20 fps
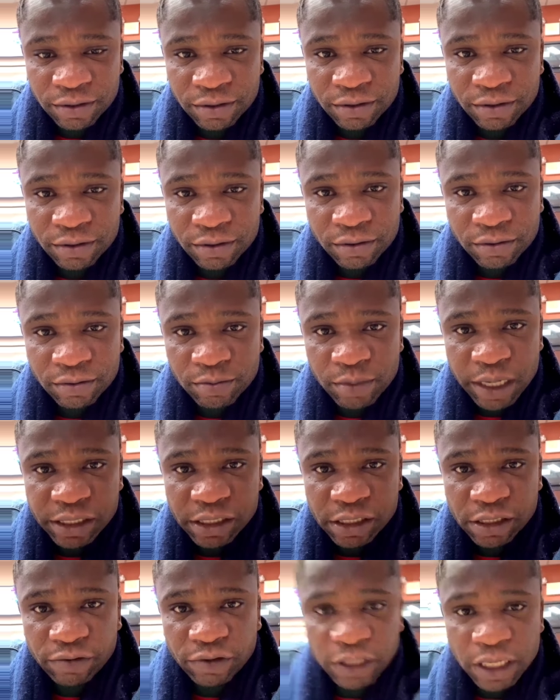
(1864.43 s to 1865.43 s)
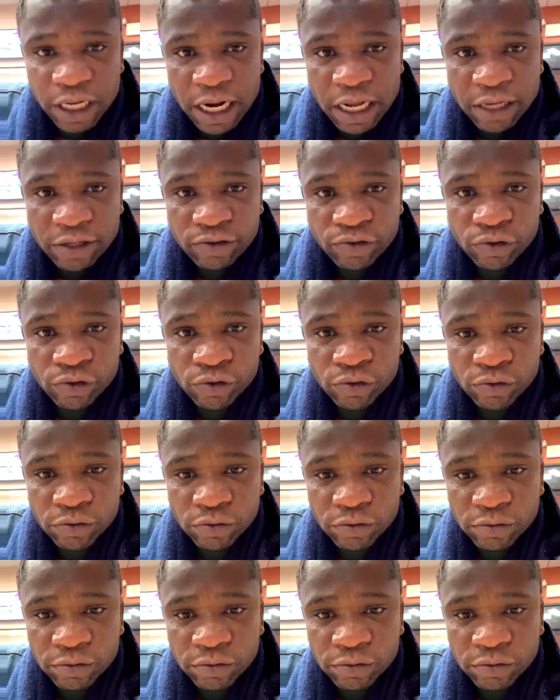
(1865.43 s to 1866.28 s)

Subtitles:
Massive shout out to you.